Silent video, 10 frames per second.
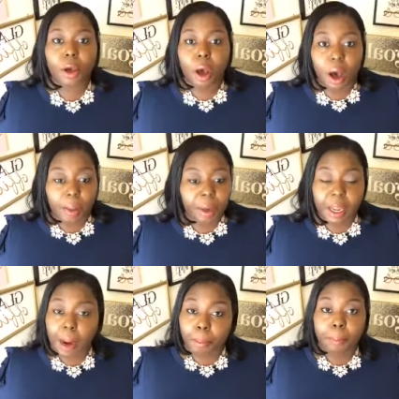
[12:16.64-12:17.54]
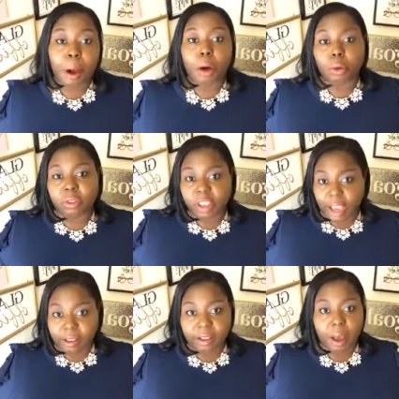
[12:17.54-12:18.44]
Um, can I, my own
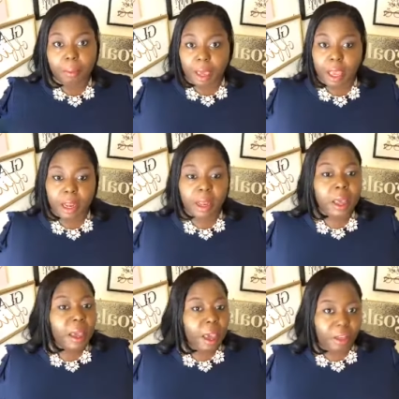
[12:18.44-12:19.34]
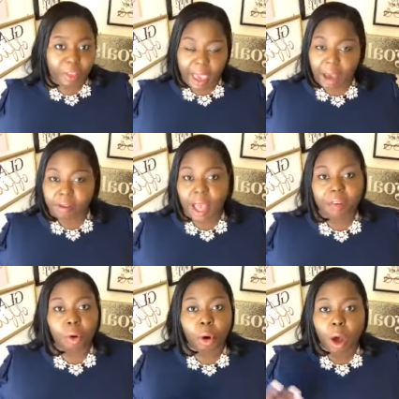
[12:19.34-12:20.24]
techs come in and they have to have a,